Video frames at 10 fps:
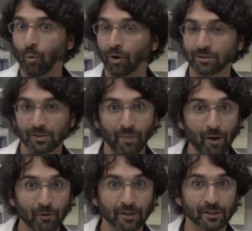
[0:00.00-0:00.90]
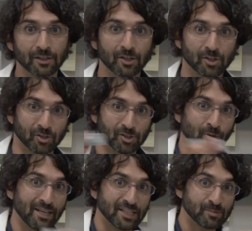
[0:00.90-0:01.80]
want power. So there's
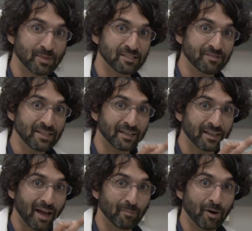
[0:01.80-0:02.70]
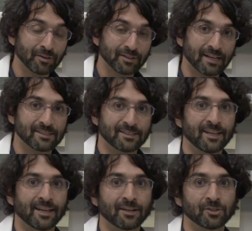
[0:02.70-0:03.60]
only a specific amount that is
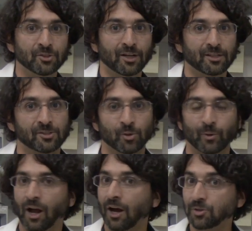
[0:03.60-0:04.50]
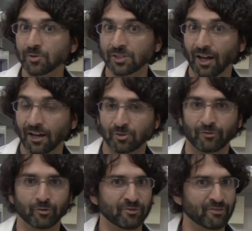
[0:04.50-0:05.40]
dedicated to us. So we can't use a lot. So we
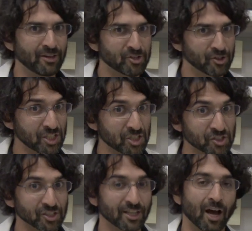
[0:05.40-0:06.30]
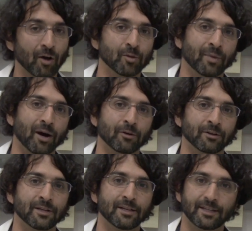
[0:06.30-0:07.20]
have to be very judicious in how the power
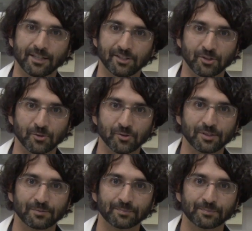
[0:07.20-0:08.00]
is used.